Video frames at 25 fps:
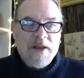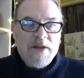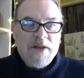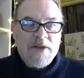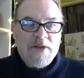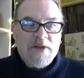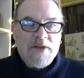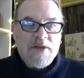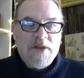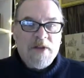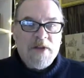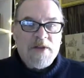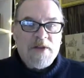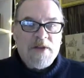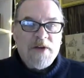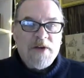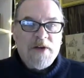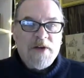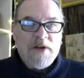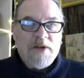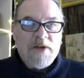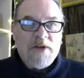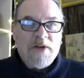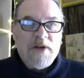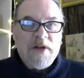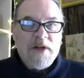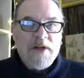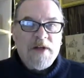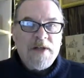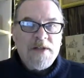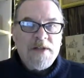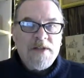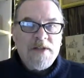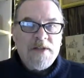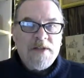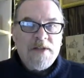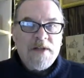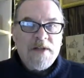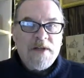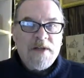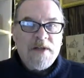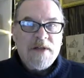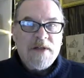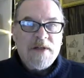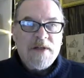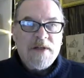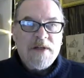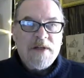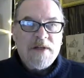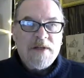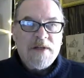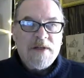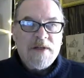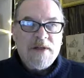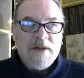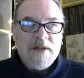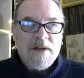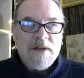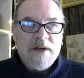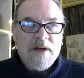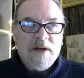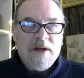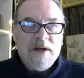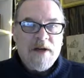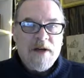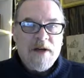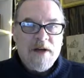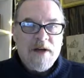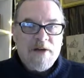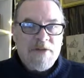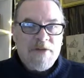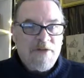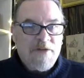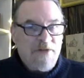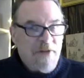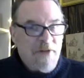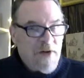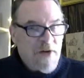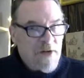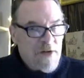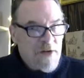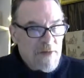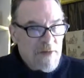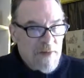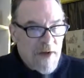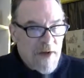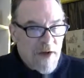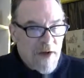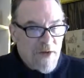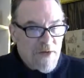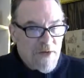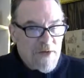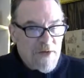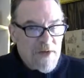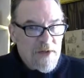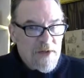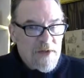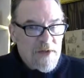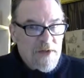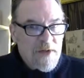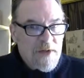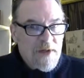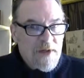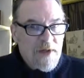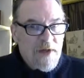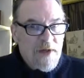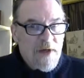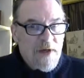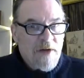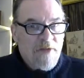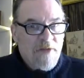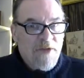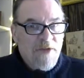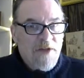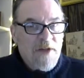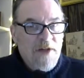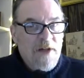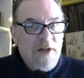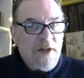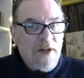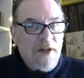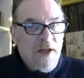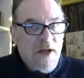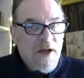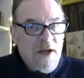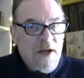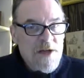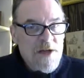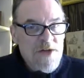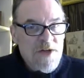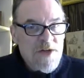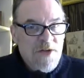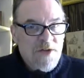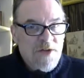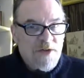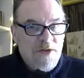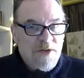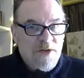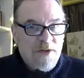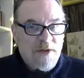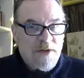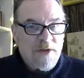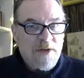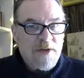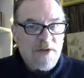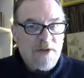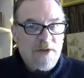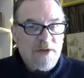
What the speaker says: that there is a fair amount of theological